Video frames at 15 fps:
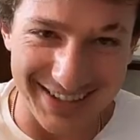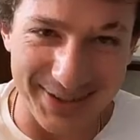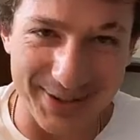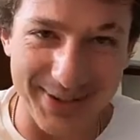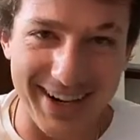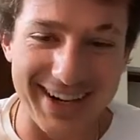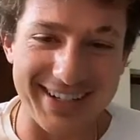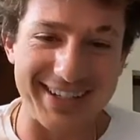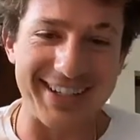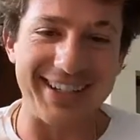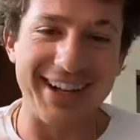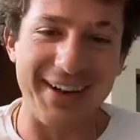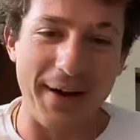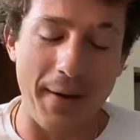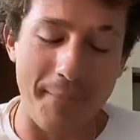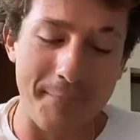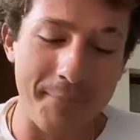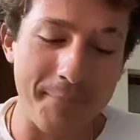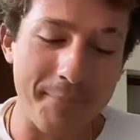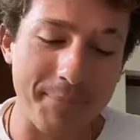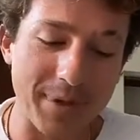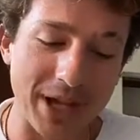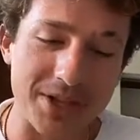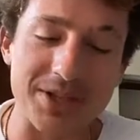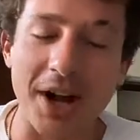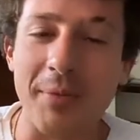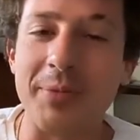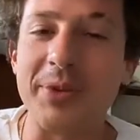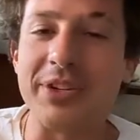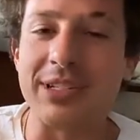It's so crazy. A
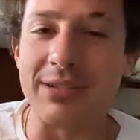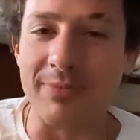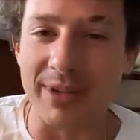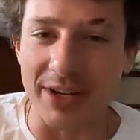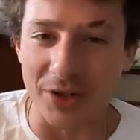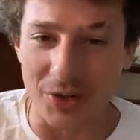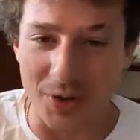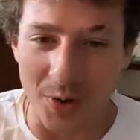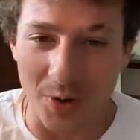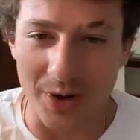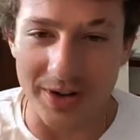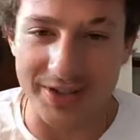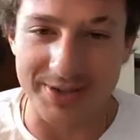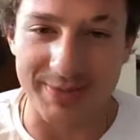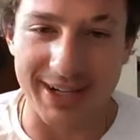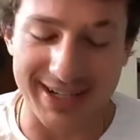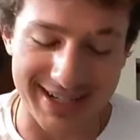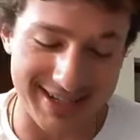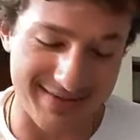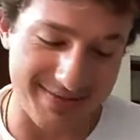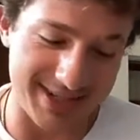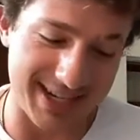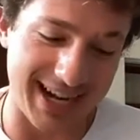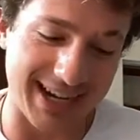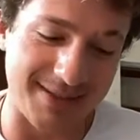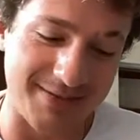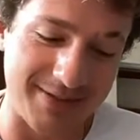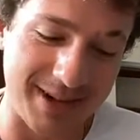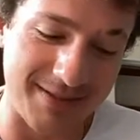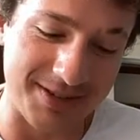doubly diminished chord is my
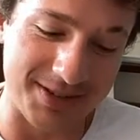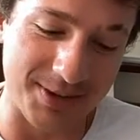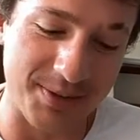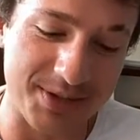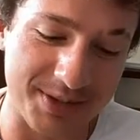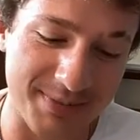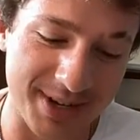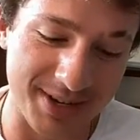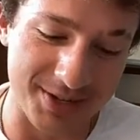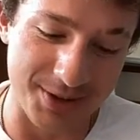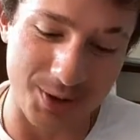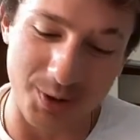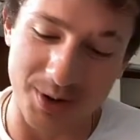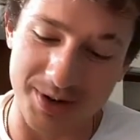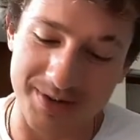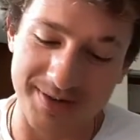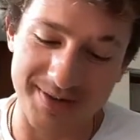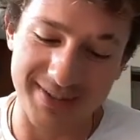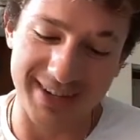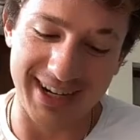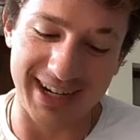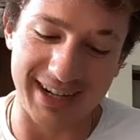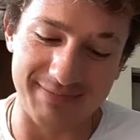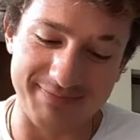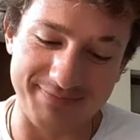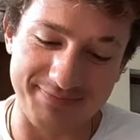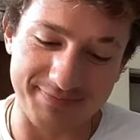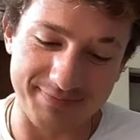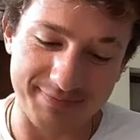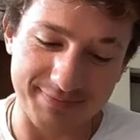second favorite. So a diminished chord.
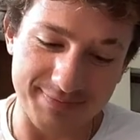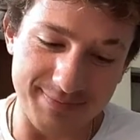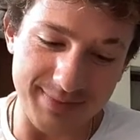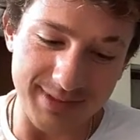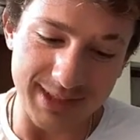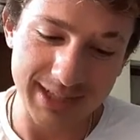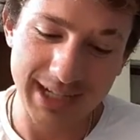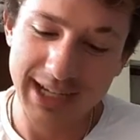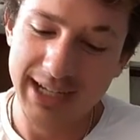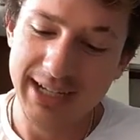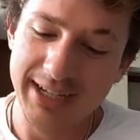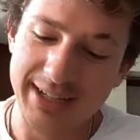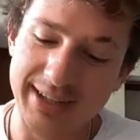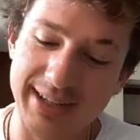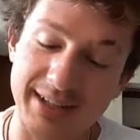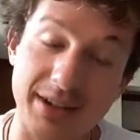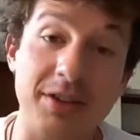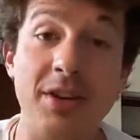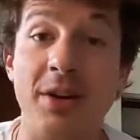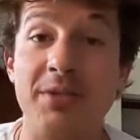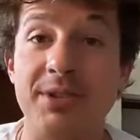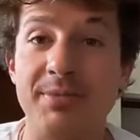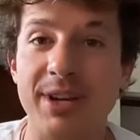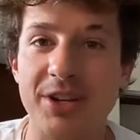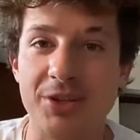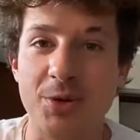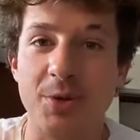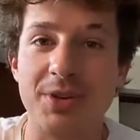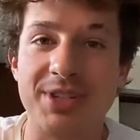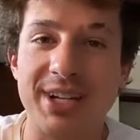No,
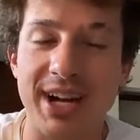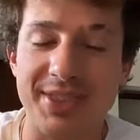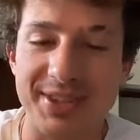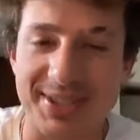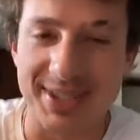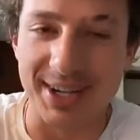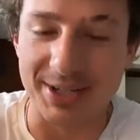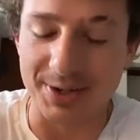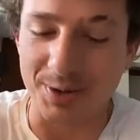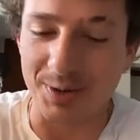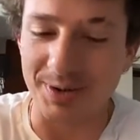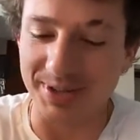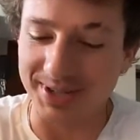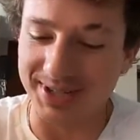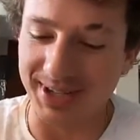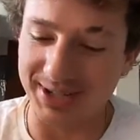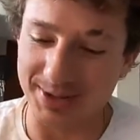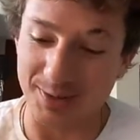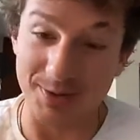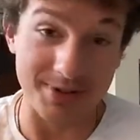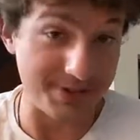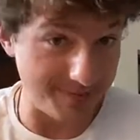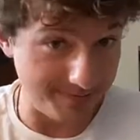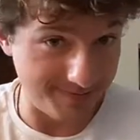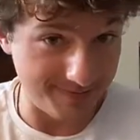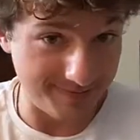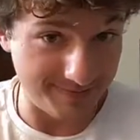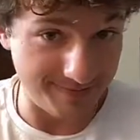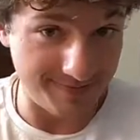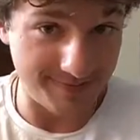diminished chord is not the sus chord. The sus chord is
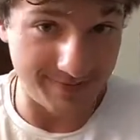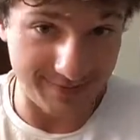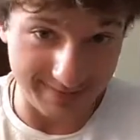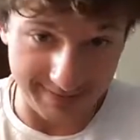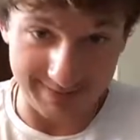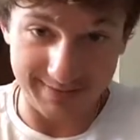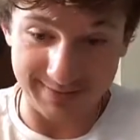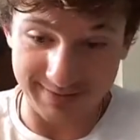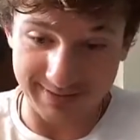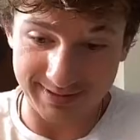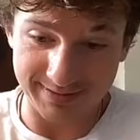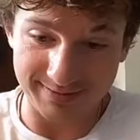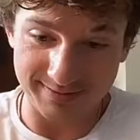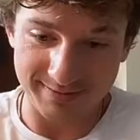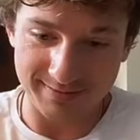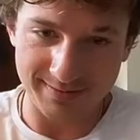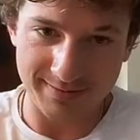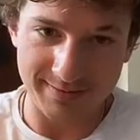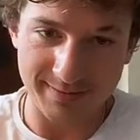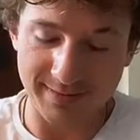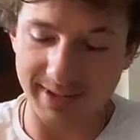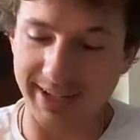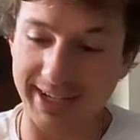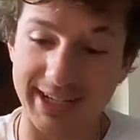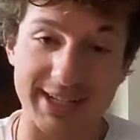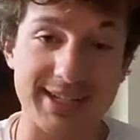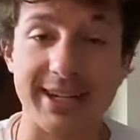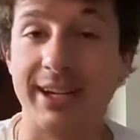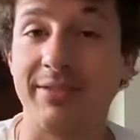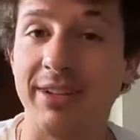like
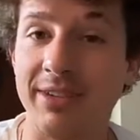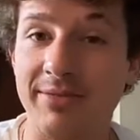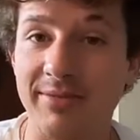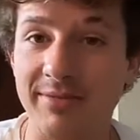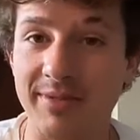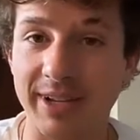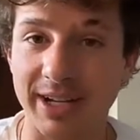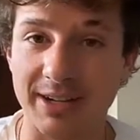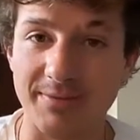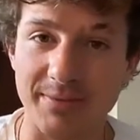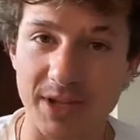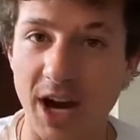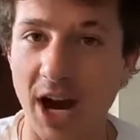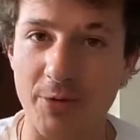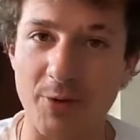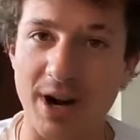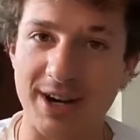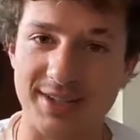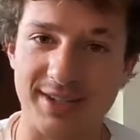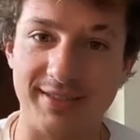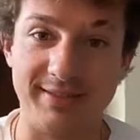it's like in like yacht rocks.